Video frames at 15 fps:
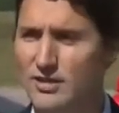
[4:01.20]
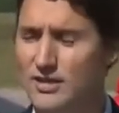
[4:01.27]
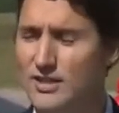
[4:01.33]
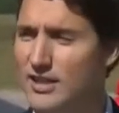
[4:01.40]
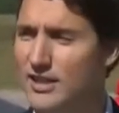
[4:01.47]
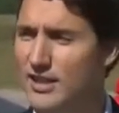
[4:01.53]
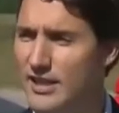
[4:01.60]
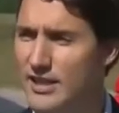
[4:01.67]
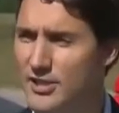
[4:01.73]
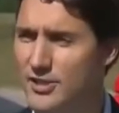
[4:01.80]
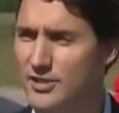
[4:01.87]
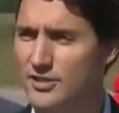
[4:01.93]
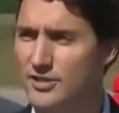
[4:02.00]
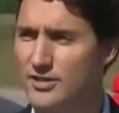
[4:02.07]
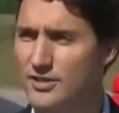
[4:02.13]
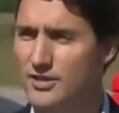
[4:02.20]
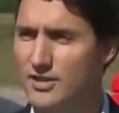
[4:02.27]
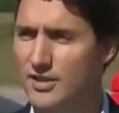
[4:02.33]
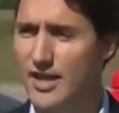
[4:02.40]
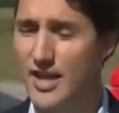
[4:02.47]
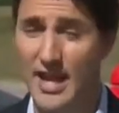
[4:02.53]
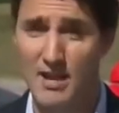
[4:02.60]
clear,
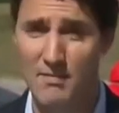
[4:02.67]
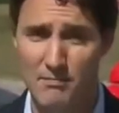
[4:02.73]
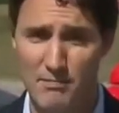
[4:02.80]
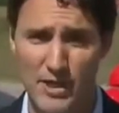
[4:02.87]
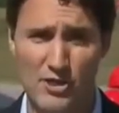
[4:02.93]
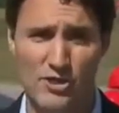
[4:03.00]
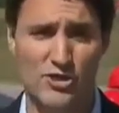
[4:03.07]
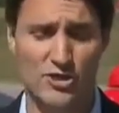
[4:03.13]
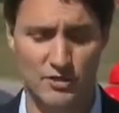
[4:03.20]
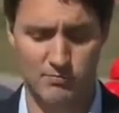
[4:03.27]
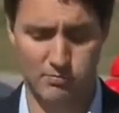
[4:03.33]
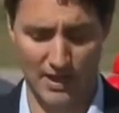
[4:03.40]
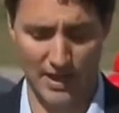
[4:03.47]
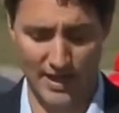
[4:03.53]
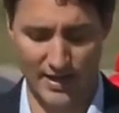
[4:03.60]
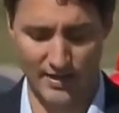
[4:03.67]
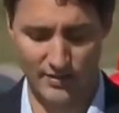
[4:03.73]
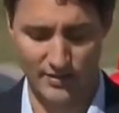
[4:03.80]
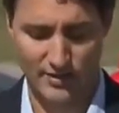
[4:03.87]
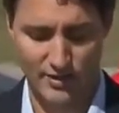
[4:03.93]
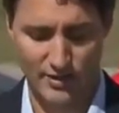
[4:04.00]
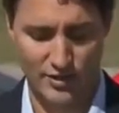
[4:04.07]
ambitious plan
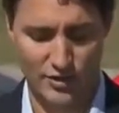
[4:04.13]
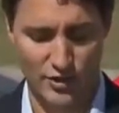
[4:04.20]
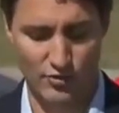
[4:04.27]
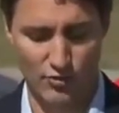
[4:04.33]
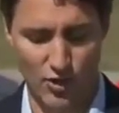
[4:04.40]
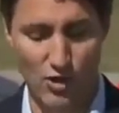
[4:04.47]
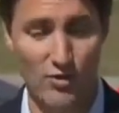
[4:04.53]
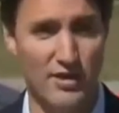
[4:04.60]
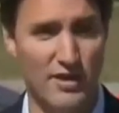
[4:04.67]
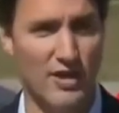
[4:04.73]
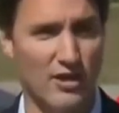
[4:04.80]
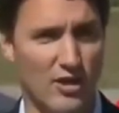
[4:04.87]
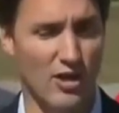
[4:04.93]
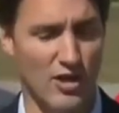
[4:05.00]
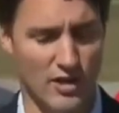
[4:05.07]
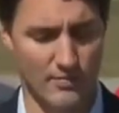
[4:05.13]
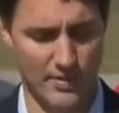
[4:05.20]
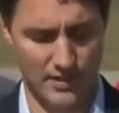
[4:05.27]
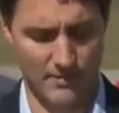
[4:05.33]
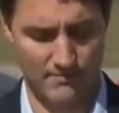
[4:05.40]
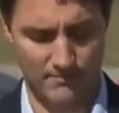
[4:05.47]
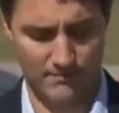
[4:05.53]
to grow the economy.